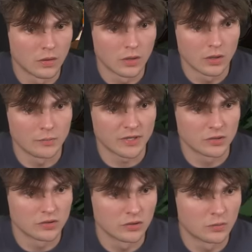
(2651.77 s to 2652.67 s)
Oh my god,
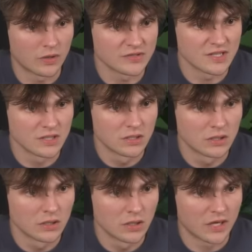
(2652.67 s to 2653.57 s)
where is it?
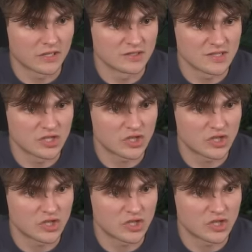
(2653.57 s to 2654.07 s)
I can't see